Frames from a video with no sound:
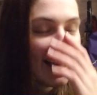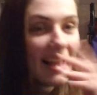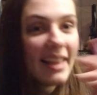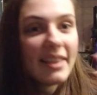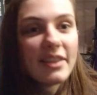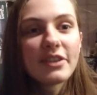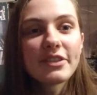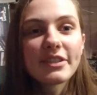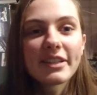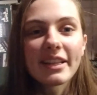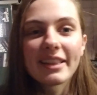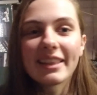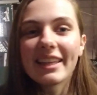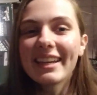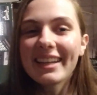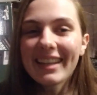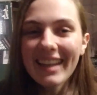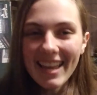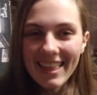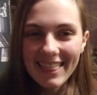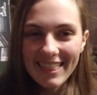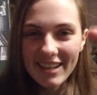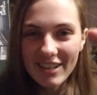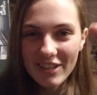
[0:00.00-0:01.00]
link
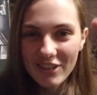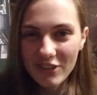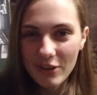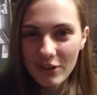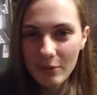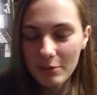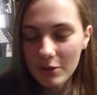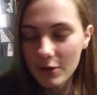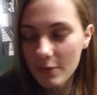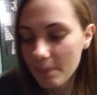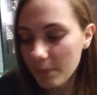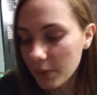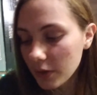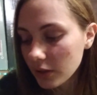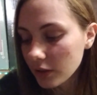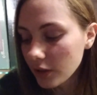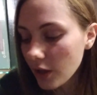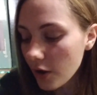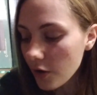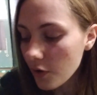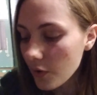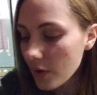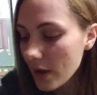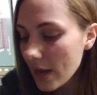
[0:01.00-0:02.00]
in the description
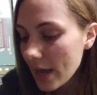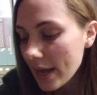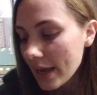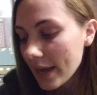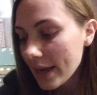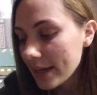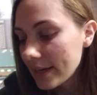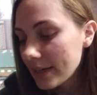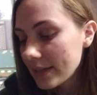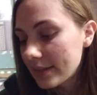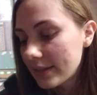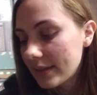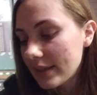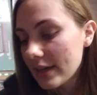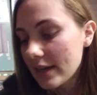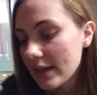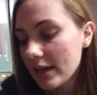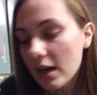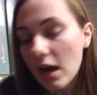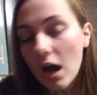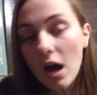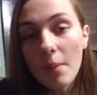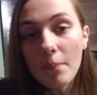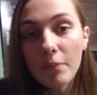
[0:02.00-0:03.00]
below. It is the
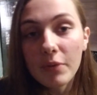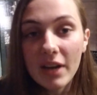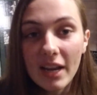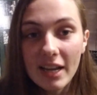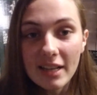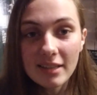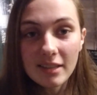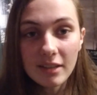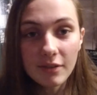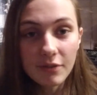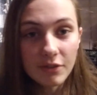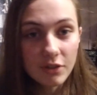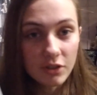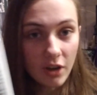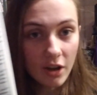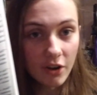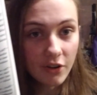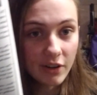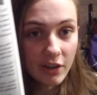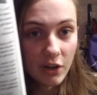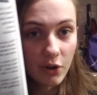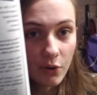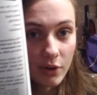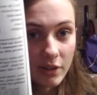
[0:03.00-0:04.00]
Comprehensive
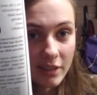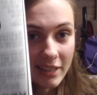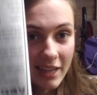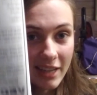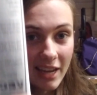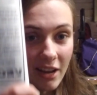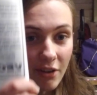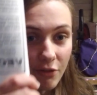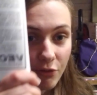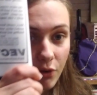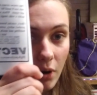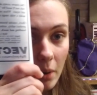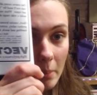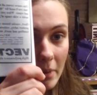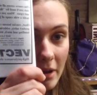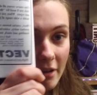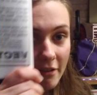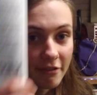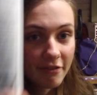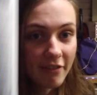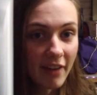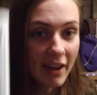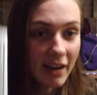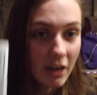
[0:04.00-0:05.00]
Soldering Course Kit from
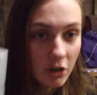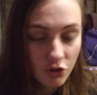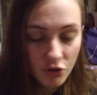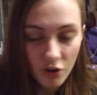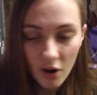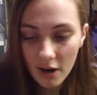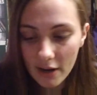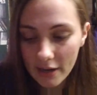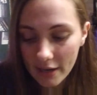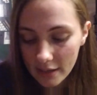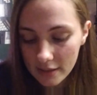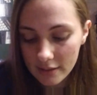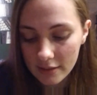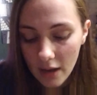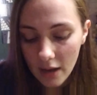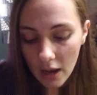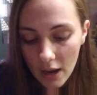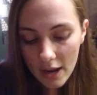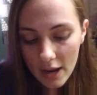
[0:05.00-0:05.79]
Vectronics.